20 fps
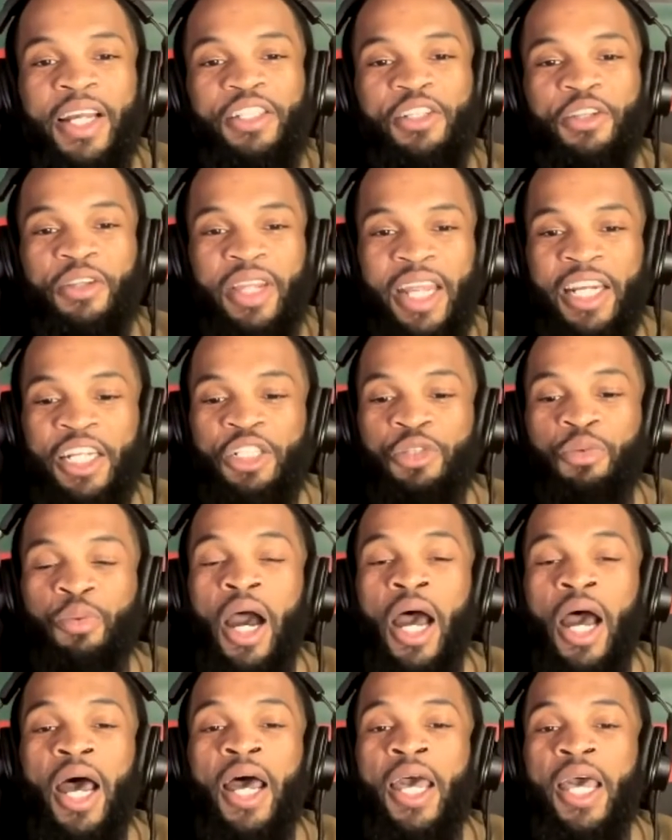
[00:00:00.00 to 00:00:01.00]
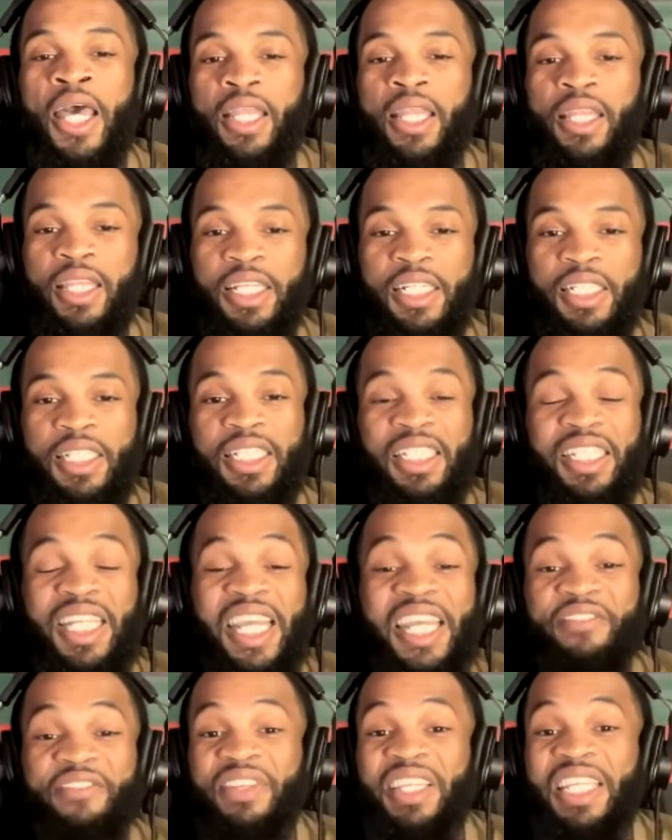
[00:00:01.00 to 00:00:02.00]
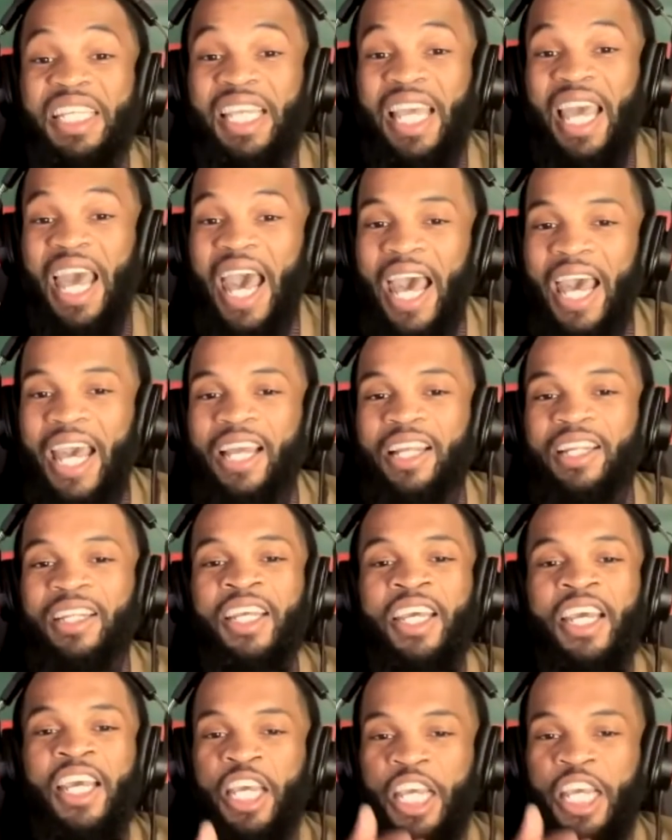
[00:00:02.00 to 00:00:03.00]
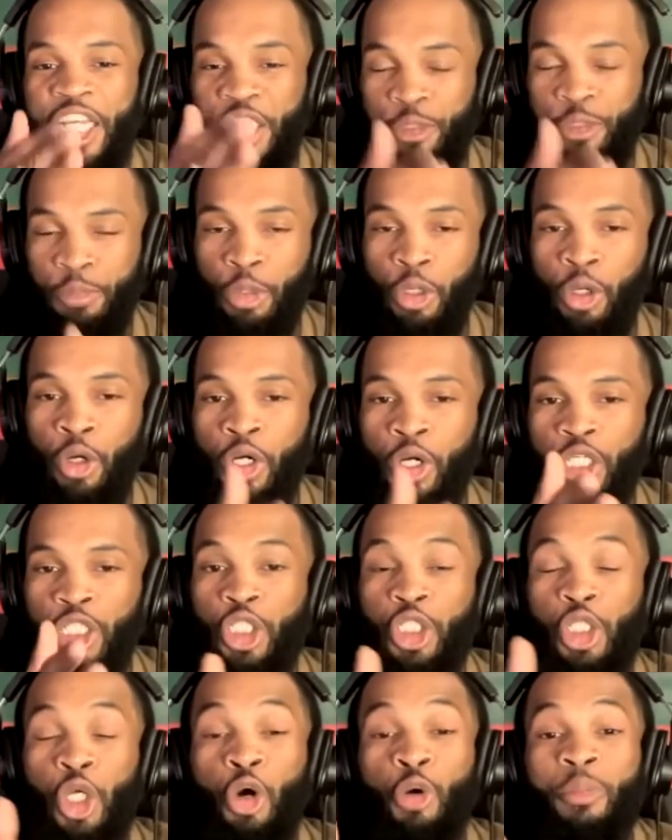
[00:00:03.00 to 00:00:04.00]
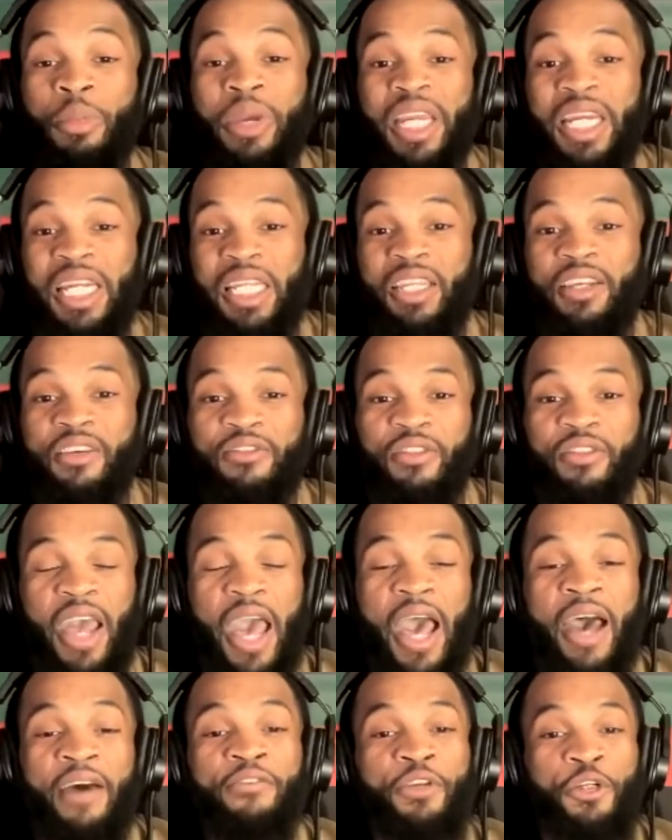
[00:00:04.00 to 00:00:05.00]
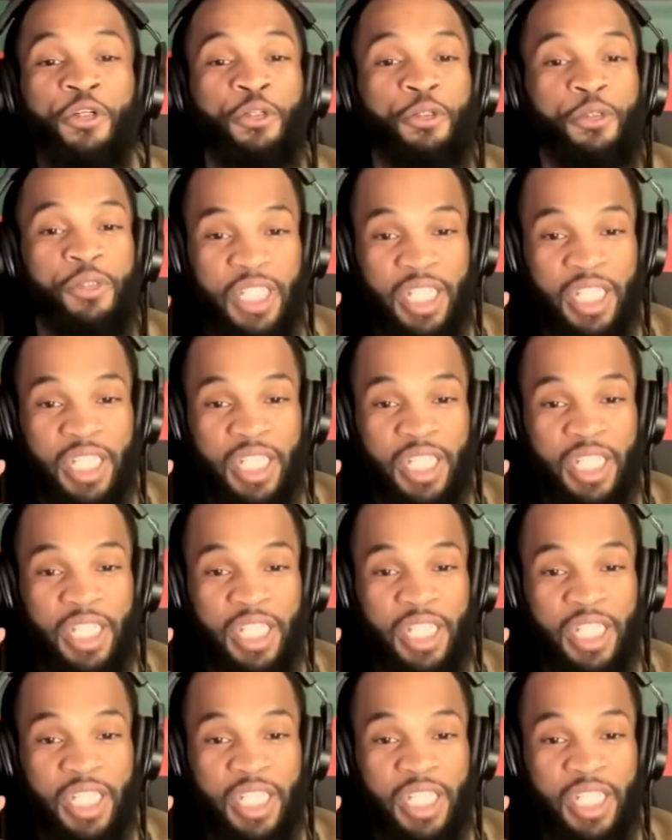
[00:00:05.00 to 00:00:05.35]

So that is why this Safety Act explores so many different avenues.